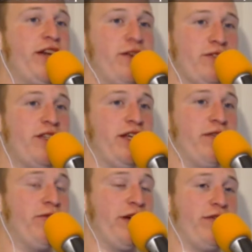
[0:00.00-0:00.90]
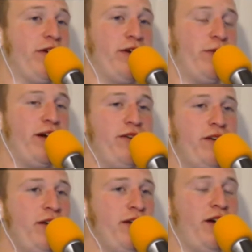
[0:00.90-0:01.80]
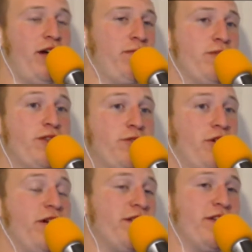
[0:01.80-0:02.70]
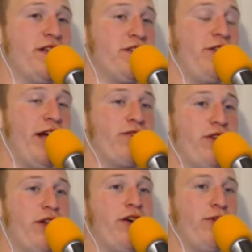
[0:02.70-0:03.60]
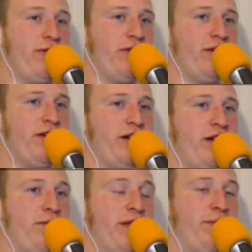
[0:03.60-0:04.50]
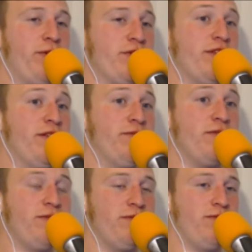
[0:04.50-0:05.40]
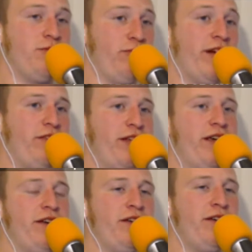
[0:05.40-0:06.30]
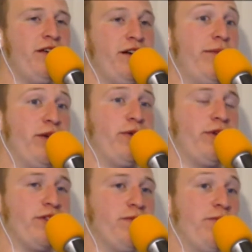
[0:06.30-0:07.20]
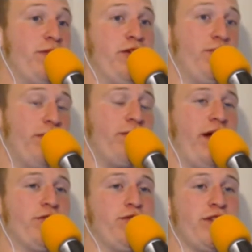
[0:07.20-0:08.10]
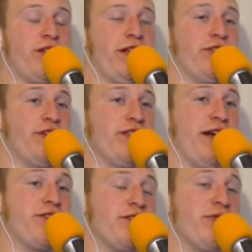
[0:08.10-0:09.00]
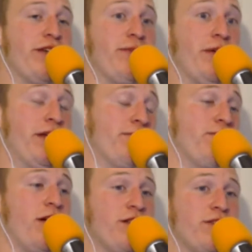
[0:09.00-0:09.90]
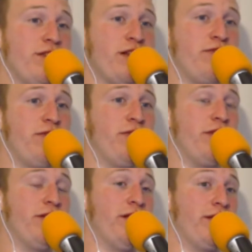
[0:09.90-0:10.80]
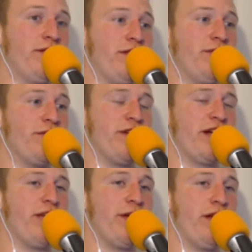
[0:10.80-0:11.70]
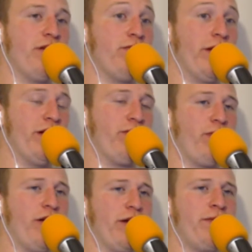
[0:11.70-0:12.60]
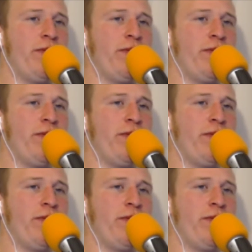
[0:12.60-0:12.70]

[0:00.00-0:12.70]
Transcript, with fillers: knows Steve very very well. Um, so John doesn't necessarily have to know um, that person directly um, in order to you know have trust that that transaction is going to be uh, successful and that uh, there's not going to be any any fraud.